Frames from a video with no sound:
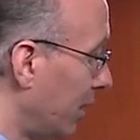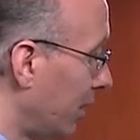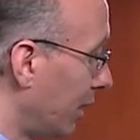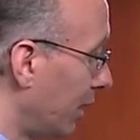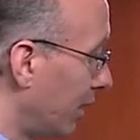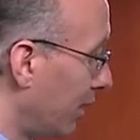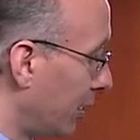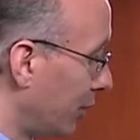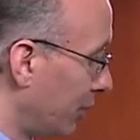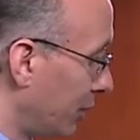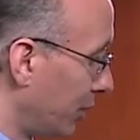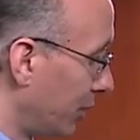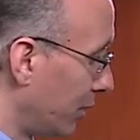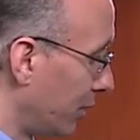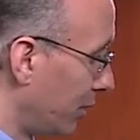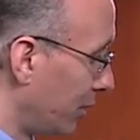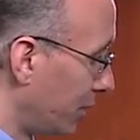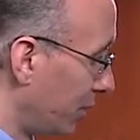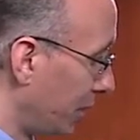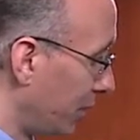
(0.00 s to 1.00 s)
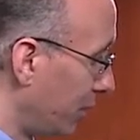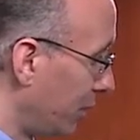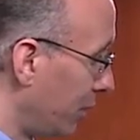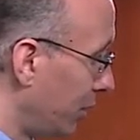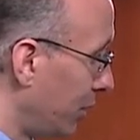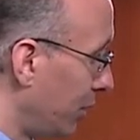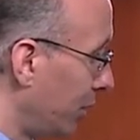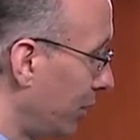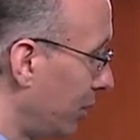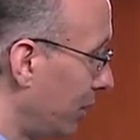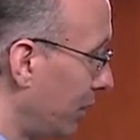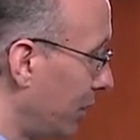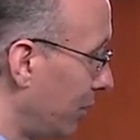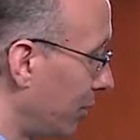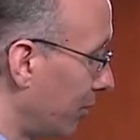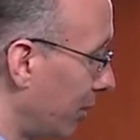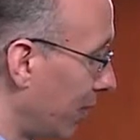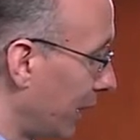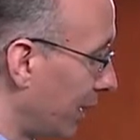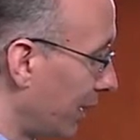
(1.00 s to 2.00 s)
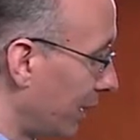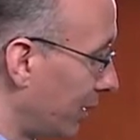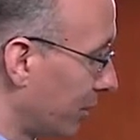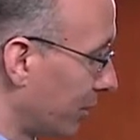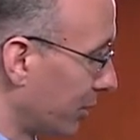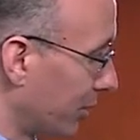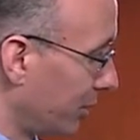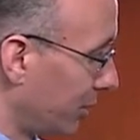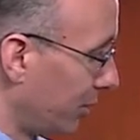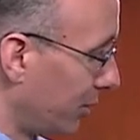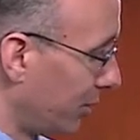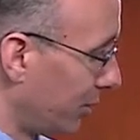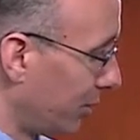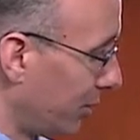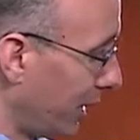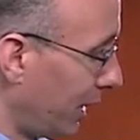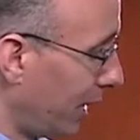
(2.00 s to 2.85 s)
observed changes in biological systems,